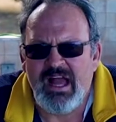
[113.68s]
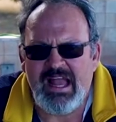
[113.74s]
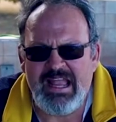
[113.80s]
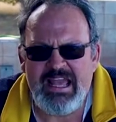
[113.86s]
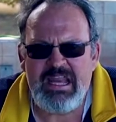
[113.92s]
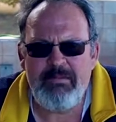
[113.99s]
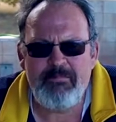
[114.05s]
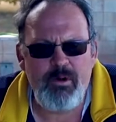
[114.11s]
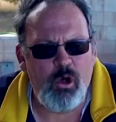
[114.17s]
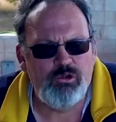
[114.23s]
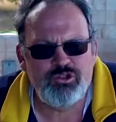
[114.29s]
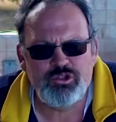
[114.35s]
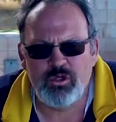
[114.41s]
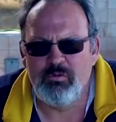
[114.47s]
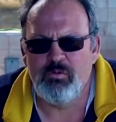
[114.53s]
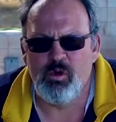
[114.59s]
Any
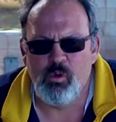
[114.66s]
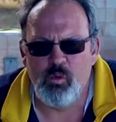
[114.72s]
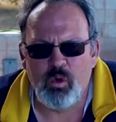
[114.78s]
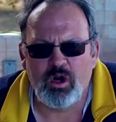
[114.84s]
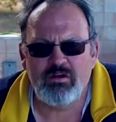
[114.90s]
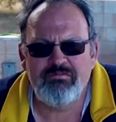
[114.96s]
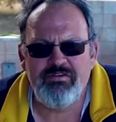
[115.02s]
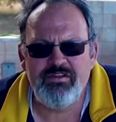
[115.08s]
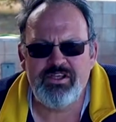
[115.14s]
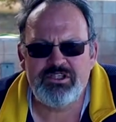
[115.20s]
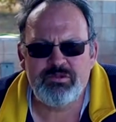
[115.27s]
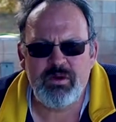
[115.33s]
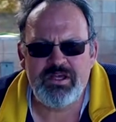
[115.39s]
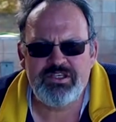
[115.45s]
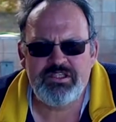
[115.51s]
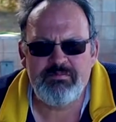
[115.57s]
poultry will work for
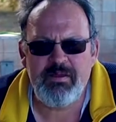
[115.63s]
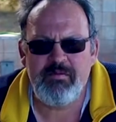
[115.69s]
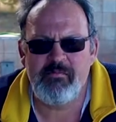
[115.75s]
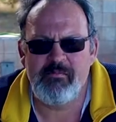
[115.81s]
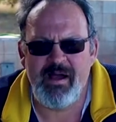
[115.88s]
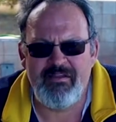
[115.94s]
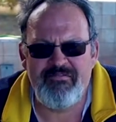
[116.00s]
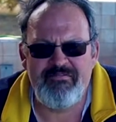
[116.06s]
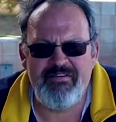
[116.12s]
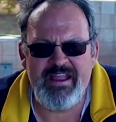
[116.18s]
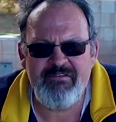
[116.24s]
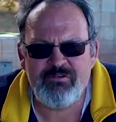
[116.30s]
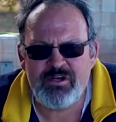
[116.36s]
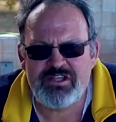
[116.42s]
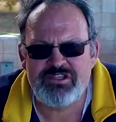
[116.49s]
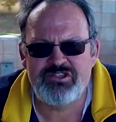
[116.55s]
this recipe, but my
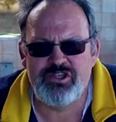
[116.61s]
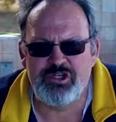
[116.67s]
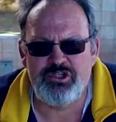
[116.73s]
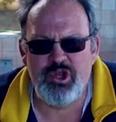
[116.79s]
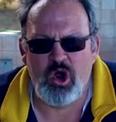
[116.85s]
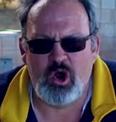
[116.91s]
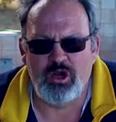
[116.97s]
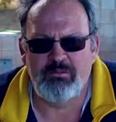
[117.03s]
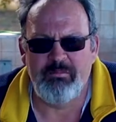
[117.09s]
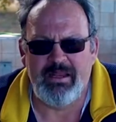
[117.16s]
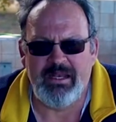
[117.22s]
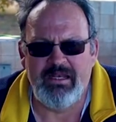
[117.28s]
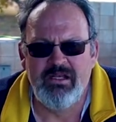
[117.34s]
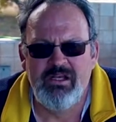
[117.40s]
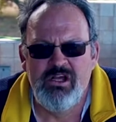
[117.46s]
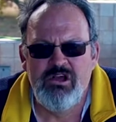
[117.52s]
favorite is the dark meat.